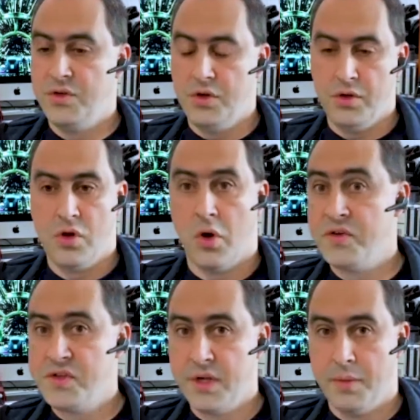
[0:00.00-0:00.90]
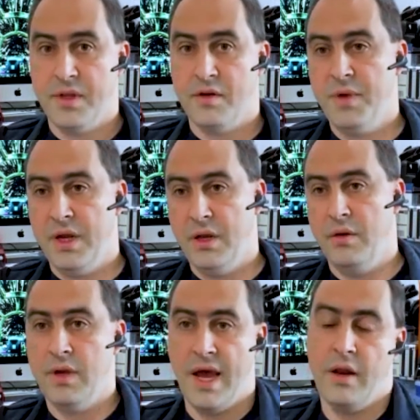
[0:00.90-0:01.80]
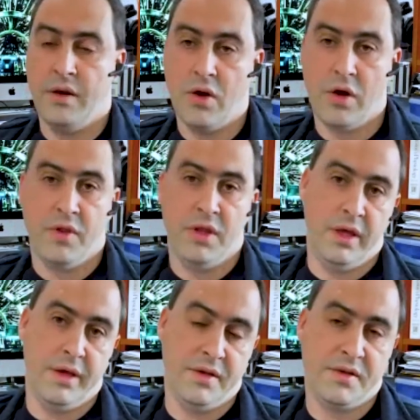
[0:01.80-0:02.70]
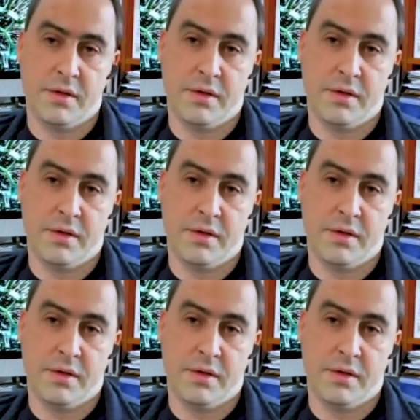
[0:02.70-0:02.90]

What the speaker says: new concepts that have been added over the years.